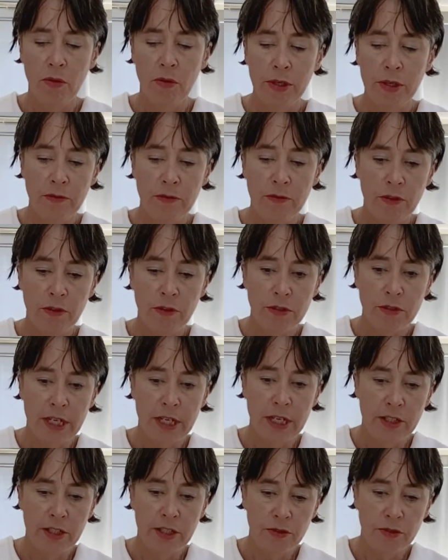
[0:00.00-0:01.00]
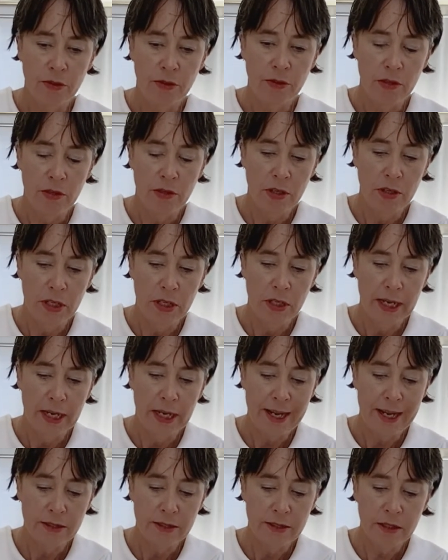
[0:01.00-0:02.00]
when you first add your
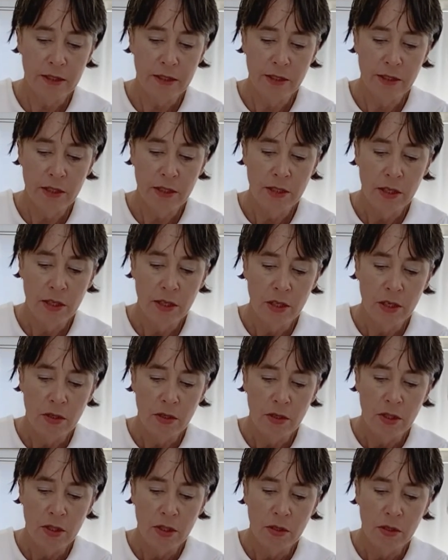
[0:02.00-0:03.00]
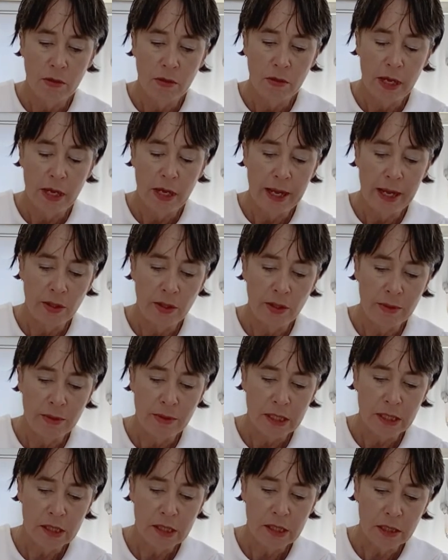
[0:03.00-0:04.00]
acid and you
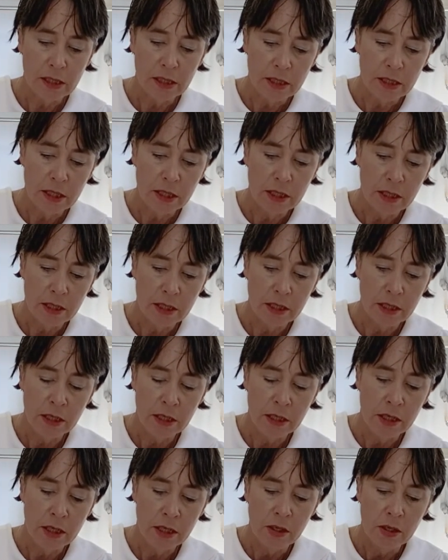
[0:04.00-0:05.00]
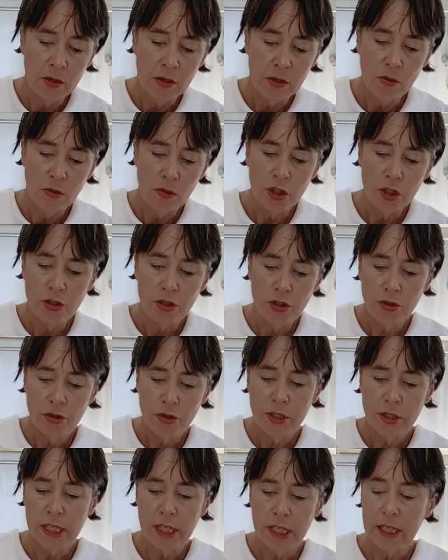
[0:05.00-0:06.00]
mix it, what you
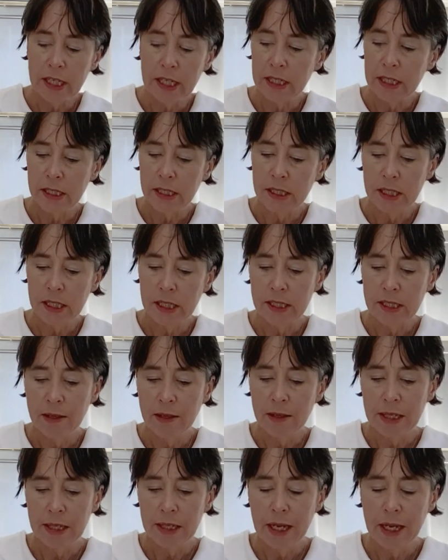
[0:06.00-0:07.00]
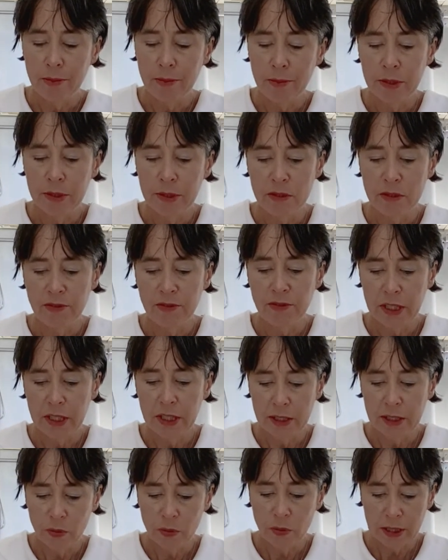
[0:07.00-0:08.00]
should see is that something happens
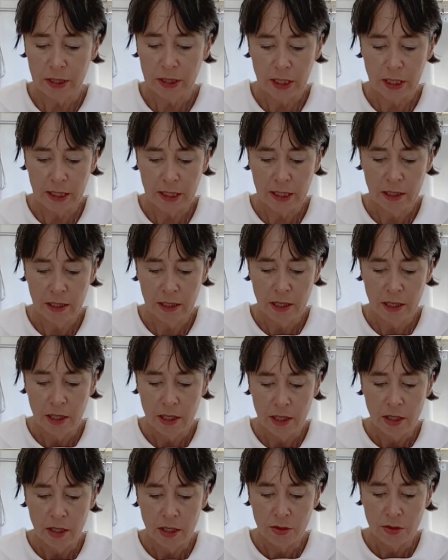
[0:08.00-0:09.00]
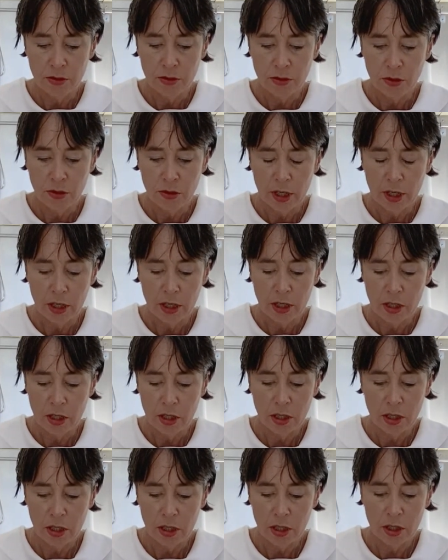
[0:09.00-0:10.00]
fairly quickly to the
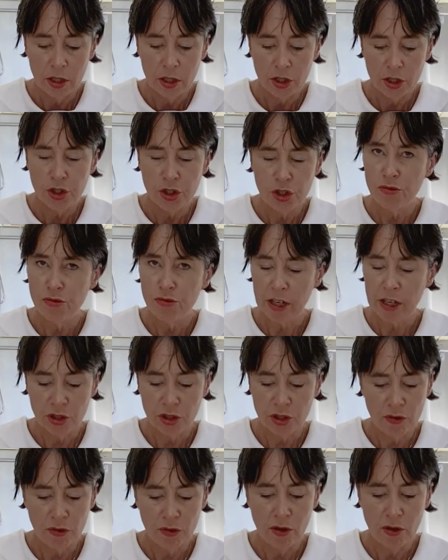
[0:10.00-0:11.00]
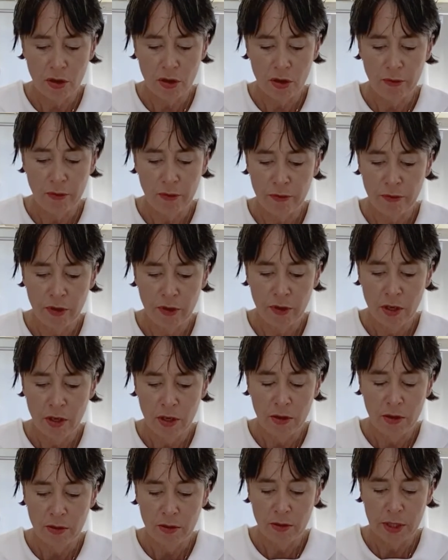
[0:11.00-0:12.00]
structure of
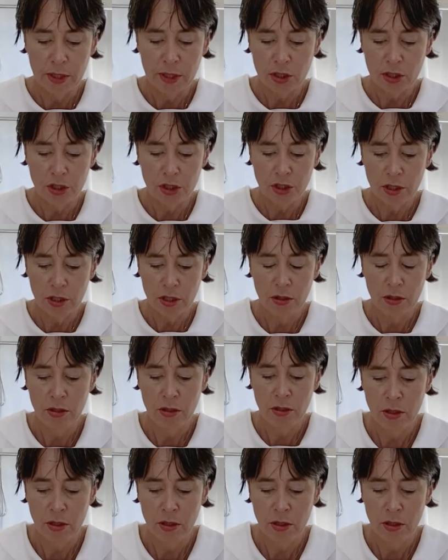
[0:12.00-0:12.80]
the mixture.